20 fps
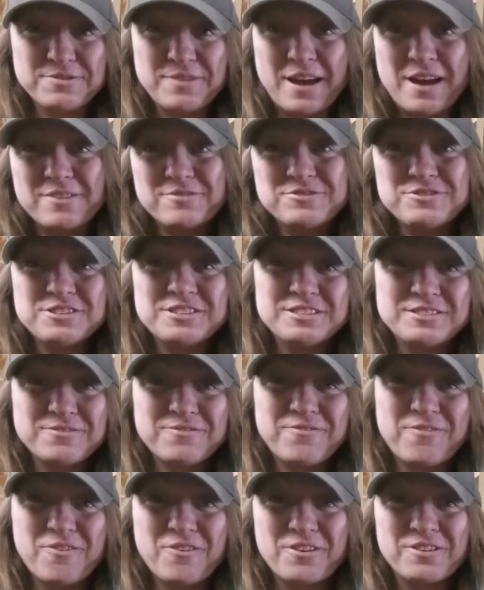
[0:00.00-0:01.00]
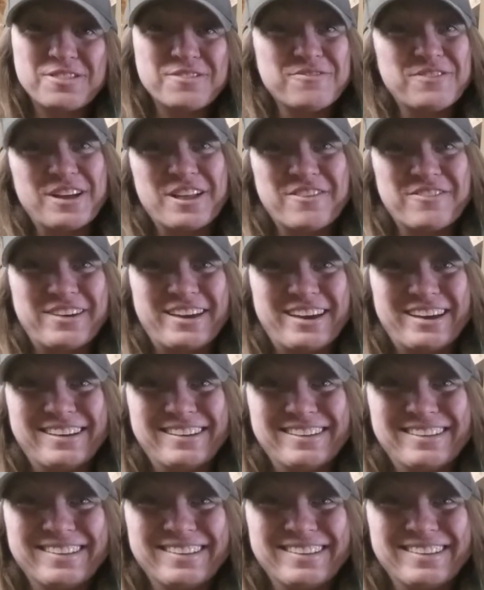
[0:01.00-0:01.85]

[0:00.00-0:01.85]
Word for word: around just for the fun of it.